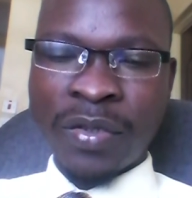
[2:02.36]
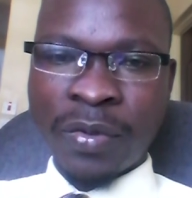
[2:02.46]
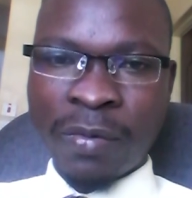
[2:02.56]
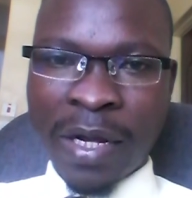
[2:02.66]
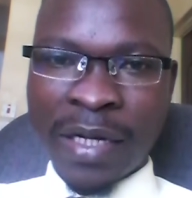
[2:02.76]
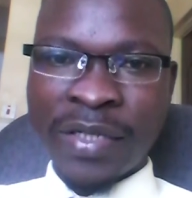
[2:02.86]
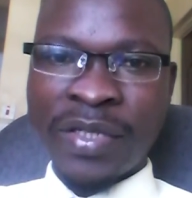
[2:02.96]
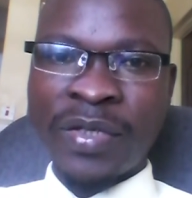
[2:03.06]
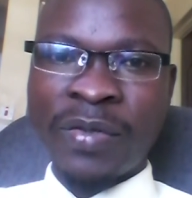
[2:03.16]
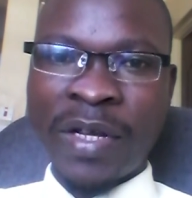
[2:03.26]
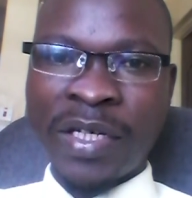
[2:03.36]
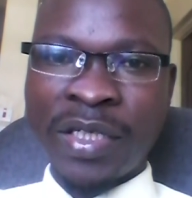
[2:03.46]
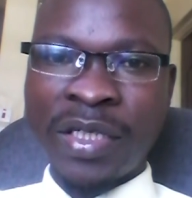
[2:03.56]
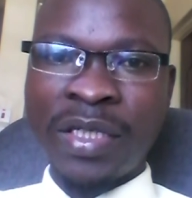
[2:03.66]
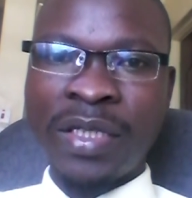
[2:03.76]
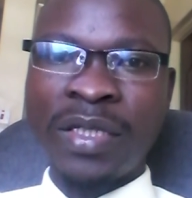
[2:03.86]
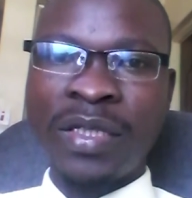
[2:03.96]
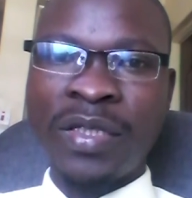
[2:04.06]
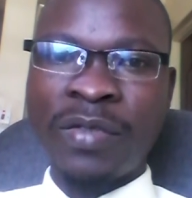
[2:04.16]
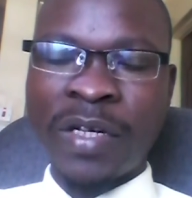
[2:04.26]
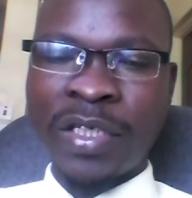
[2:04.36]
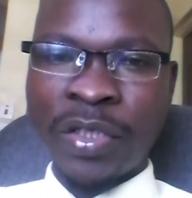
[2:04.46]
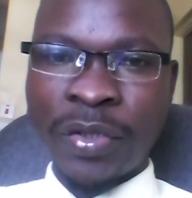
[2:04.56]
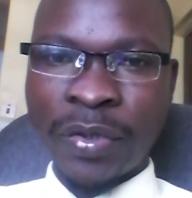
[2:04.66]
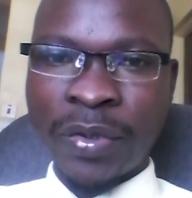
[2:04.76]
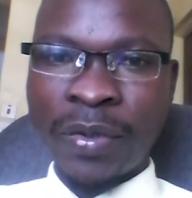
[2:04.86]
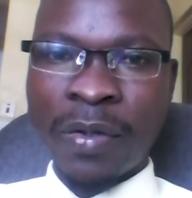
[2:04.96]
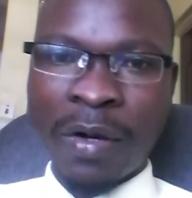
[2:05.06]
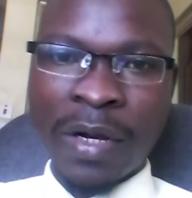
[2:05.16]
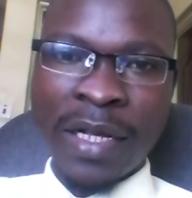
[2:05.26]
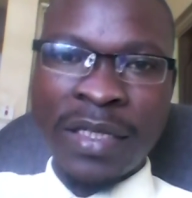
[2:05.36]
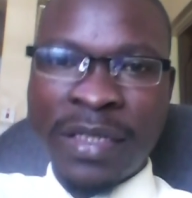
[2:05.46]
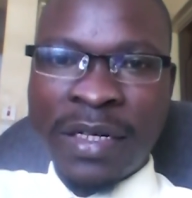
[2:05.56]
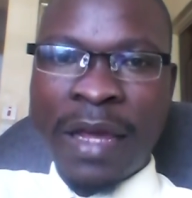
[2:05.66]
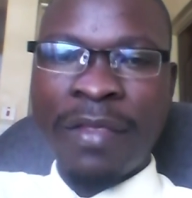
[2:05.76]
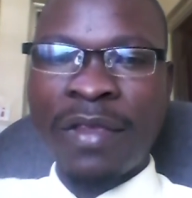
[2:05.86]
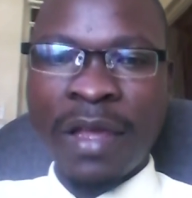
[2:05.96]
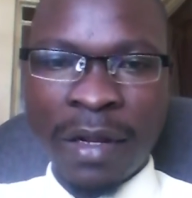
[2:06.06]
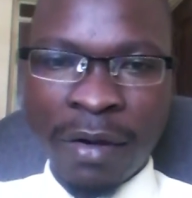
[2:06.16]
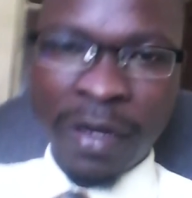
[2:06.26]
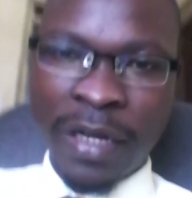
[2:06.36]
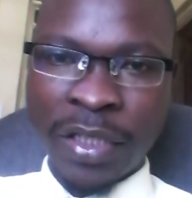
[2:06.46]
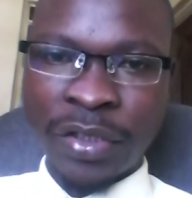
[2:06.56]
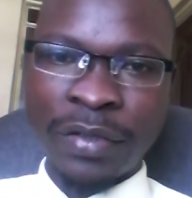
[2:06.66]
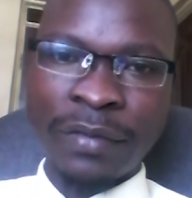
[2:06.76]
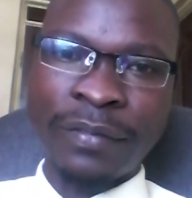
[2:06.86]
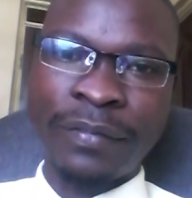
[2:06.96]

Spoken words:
towards 2022 August 9th general election.